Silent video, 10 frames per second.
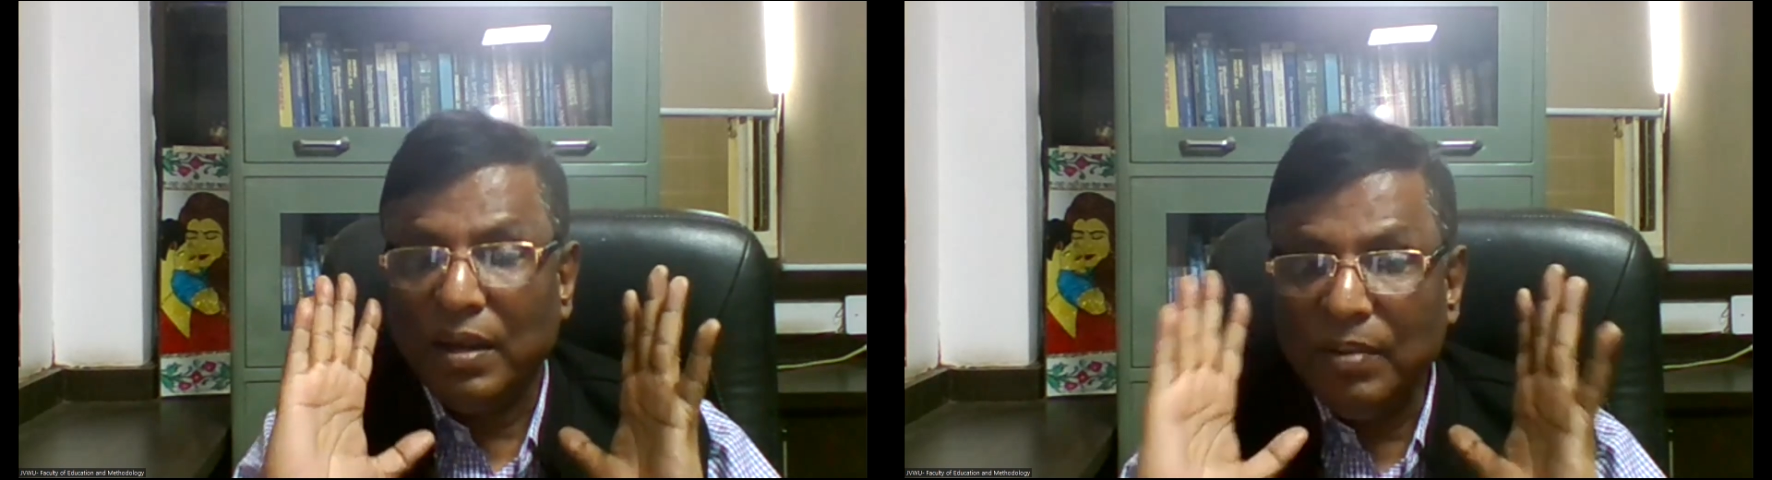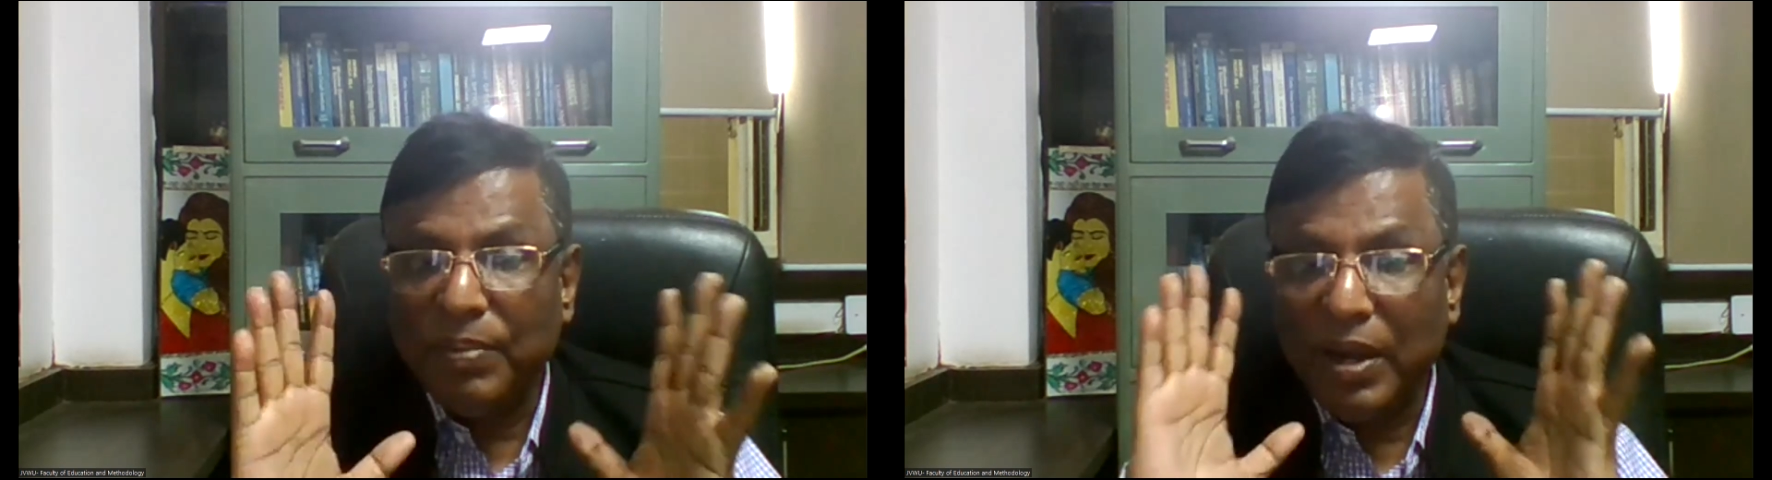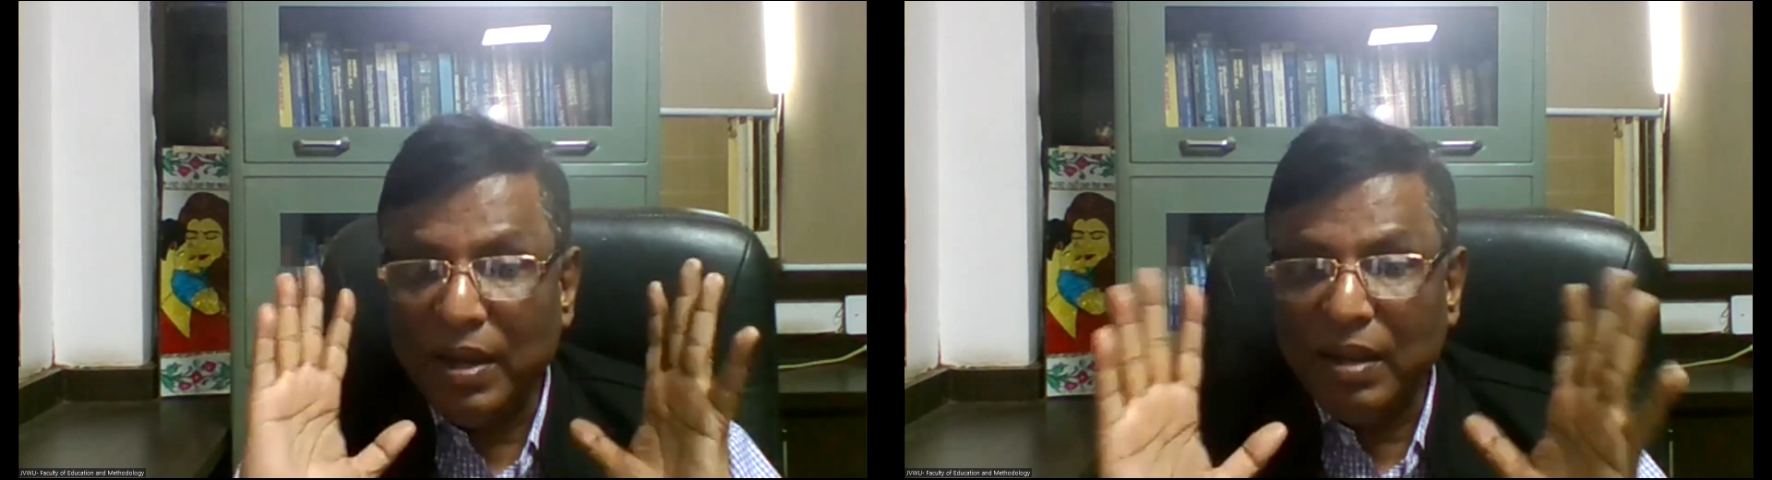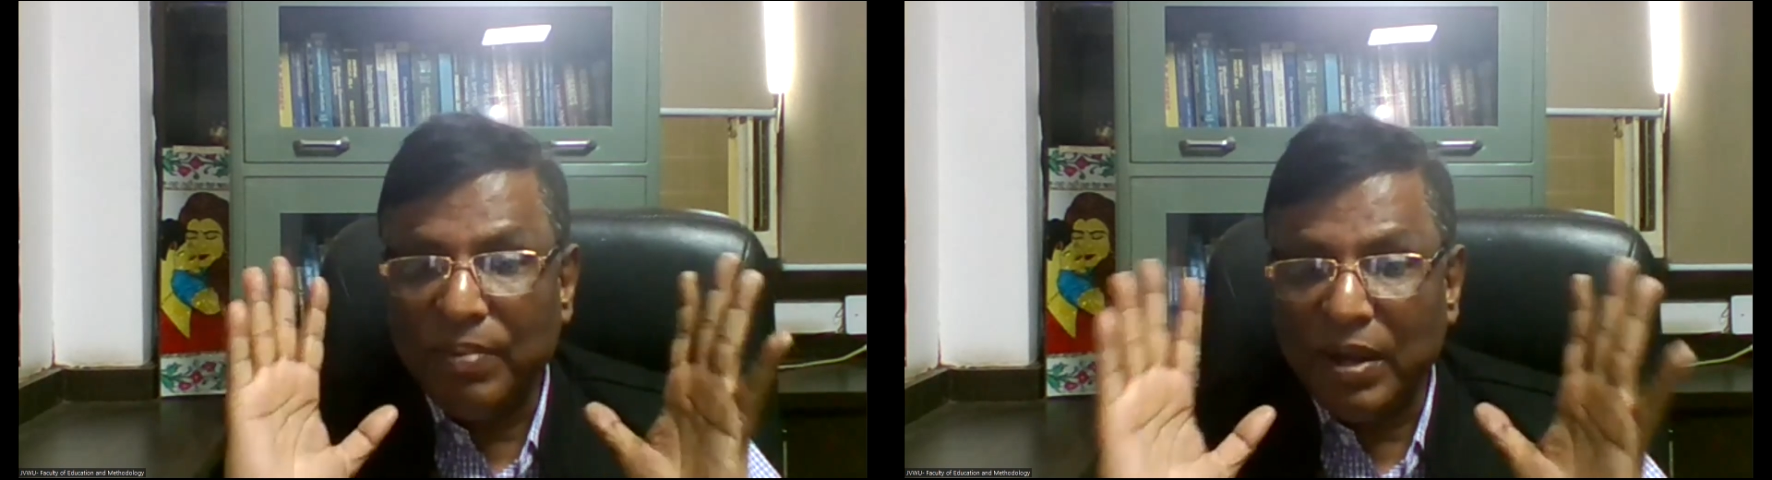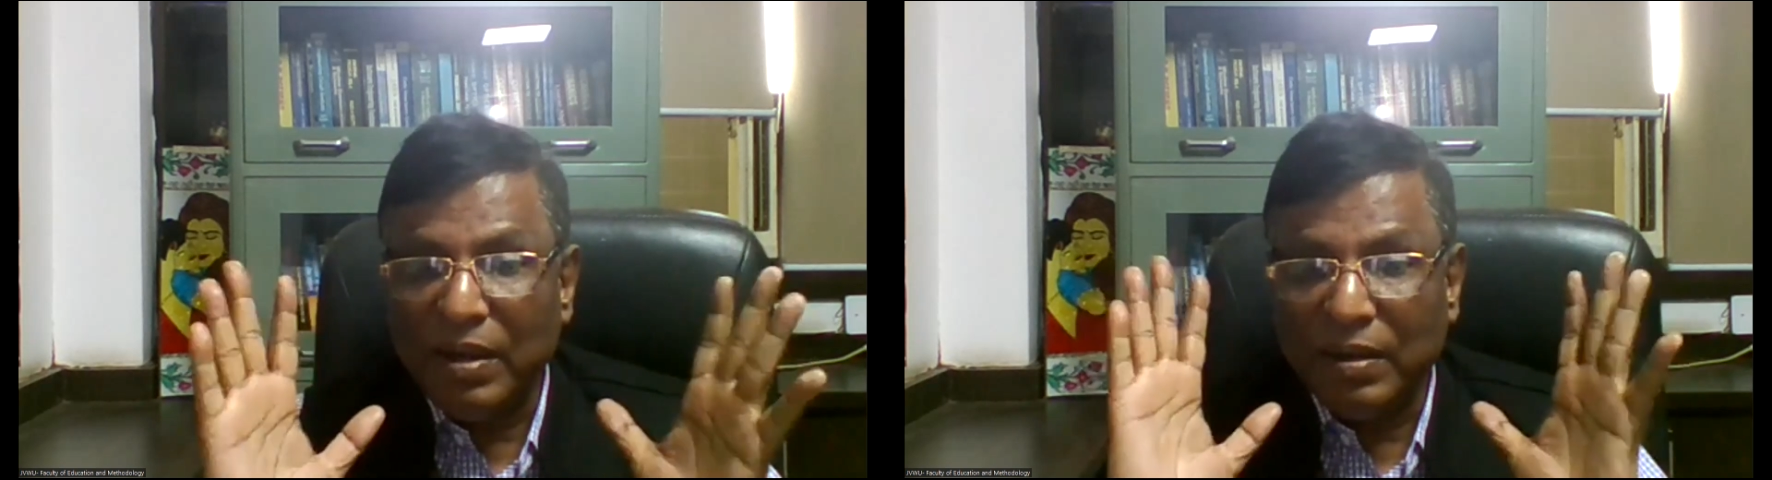the different
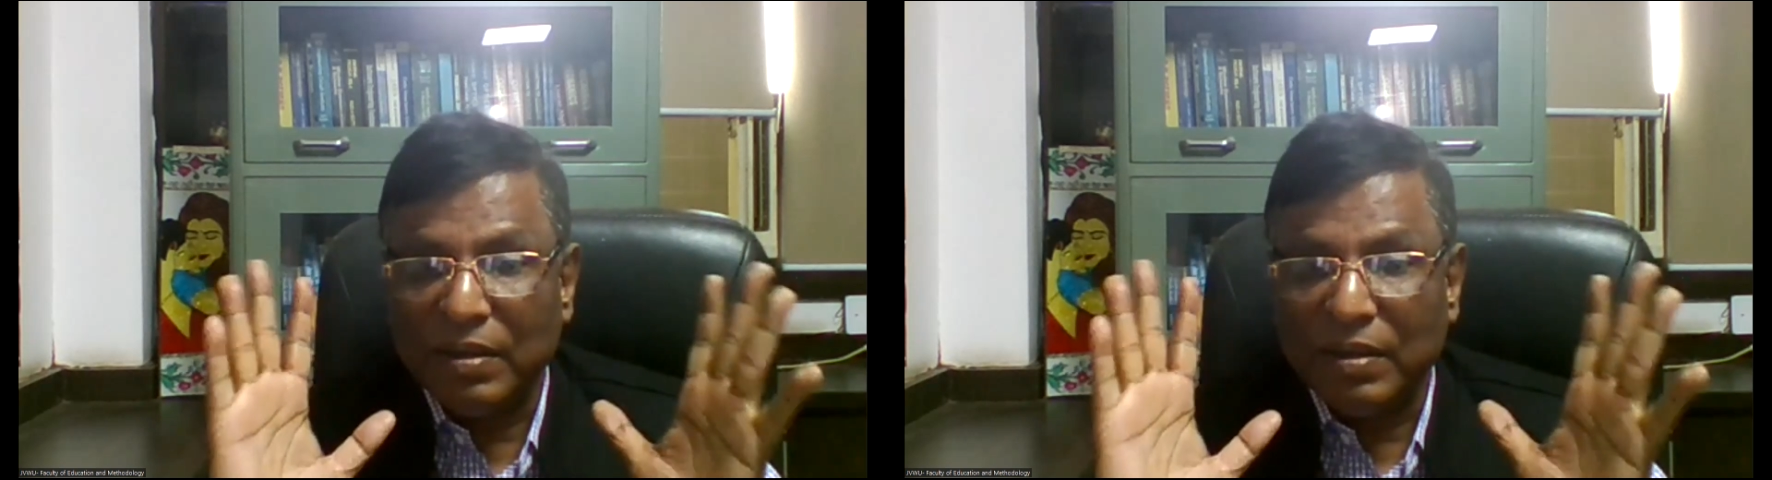